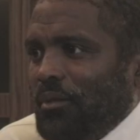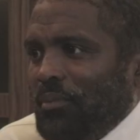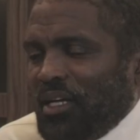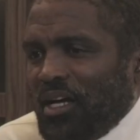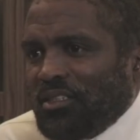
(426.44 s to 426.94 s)

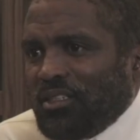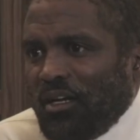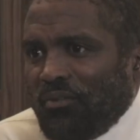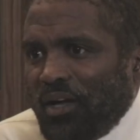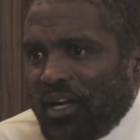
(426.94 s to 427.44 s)
because
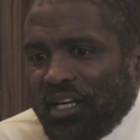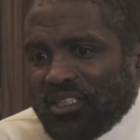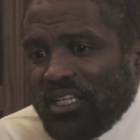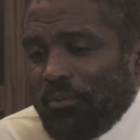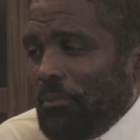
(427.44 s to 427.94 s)
of, I
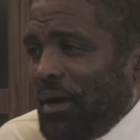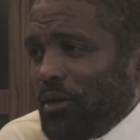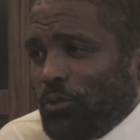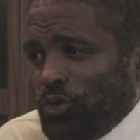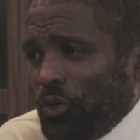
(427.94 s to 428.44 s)
guess, him and
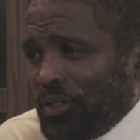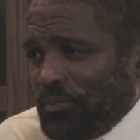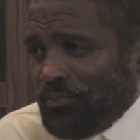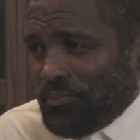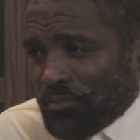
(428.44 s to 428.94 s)
Michael Jordan